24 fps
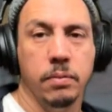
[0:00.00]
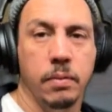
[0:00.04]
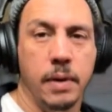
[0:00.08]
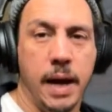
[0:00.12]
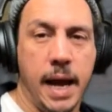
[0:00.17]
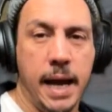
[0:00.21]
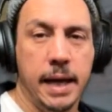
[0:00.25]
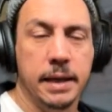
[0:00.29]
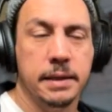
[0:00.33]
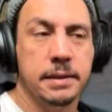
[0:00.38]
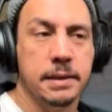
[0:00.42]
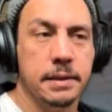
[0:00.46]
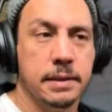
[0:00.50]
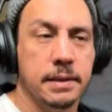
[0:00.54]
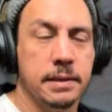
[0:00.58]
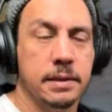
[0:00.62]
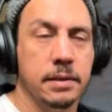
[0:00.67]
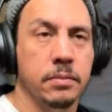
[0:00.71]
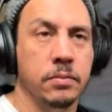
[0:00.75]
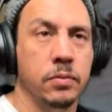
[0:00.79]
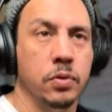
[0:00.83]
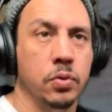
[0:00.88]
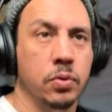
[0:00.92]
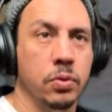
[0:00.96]
RAG
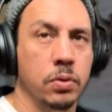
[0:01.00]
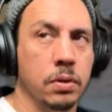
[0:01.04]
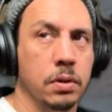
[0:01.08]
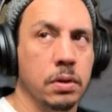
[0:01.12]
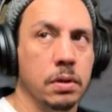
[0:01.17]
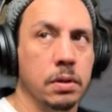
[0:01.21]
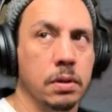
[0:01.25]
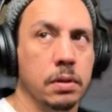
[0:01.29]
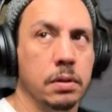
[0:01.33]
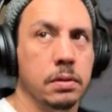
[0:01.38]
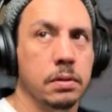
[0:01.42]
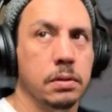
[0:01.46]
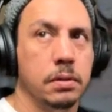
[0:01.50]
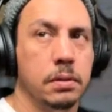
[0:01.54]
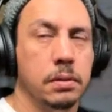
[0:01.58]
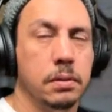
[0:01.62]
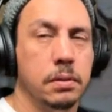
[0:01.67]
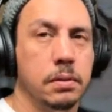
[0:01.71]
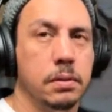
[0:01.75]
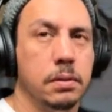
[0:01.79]
system, or